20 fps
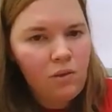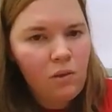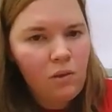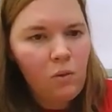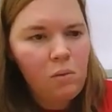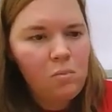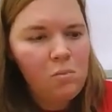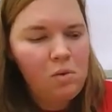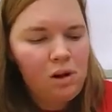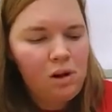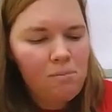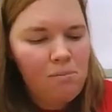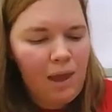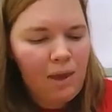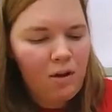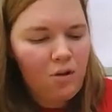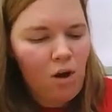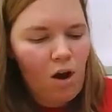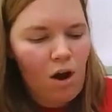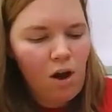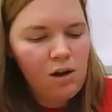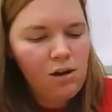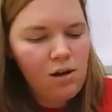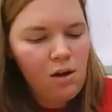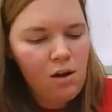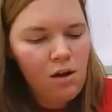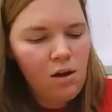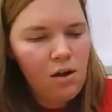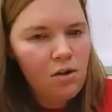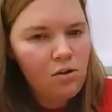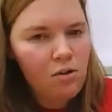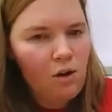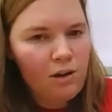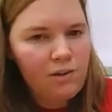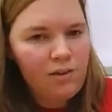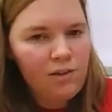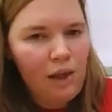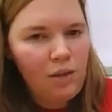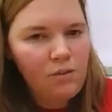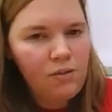so we'll put a macron,
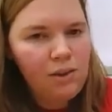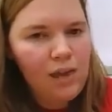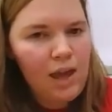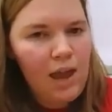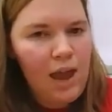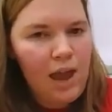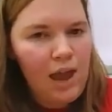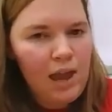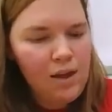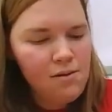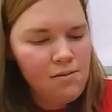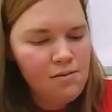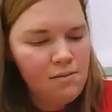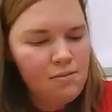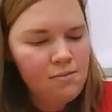cross out the A.